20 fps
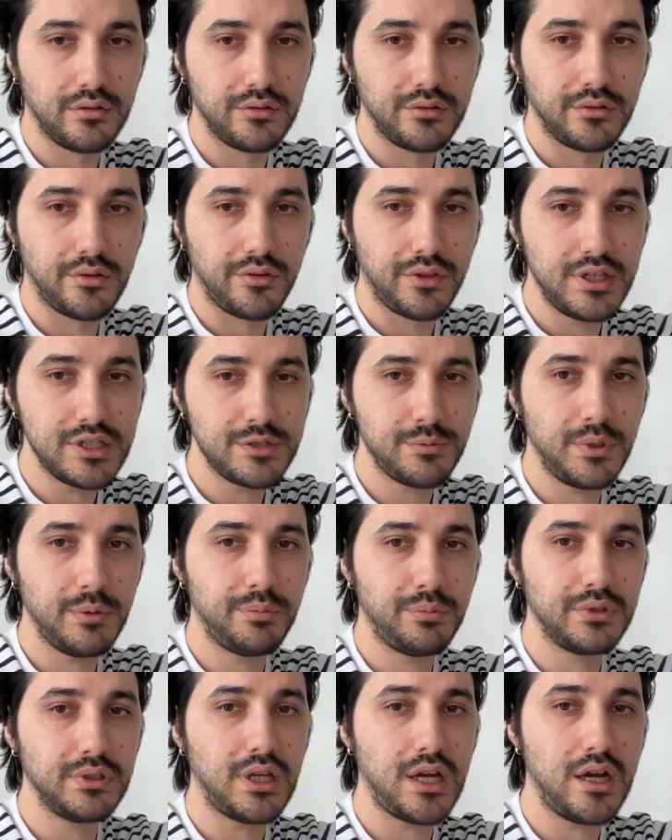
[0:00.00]
These
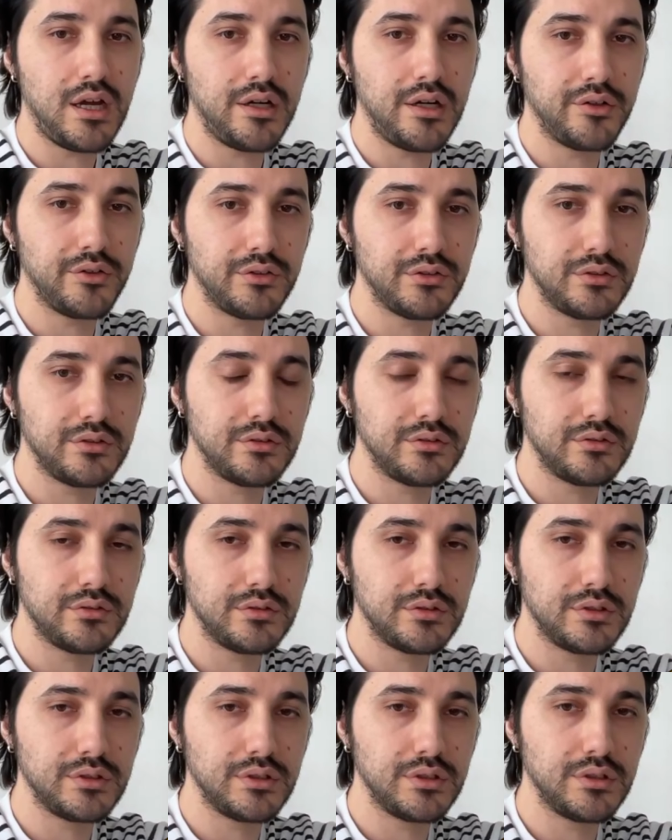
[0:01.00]
people are
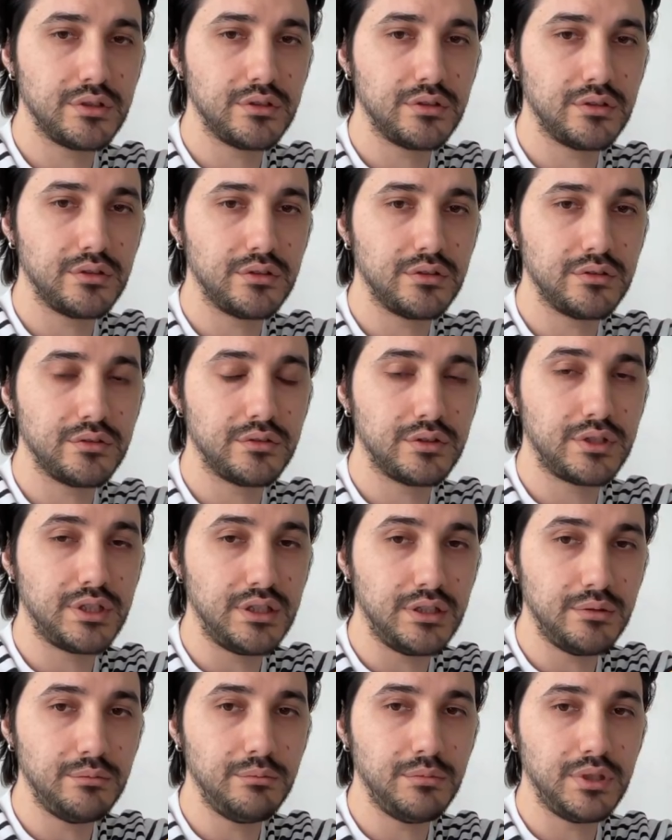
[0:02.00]

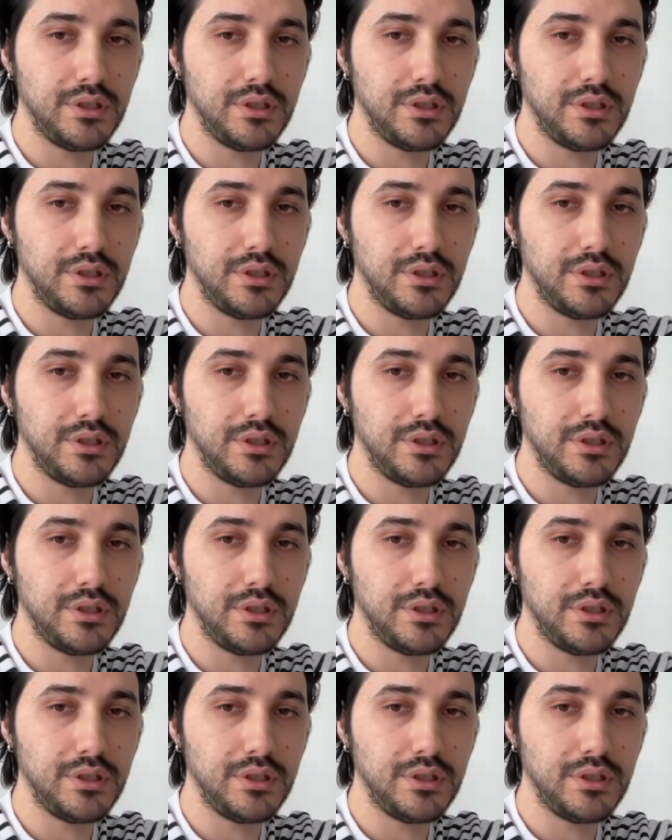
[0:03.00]
team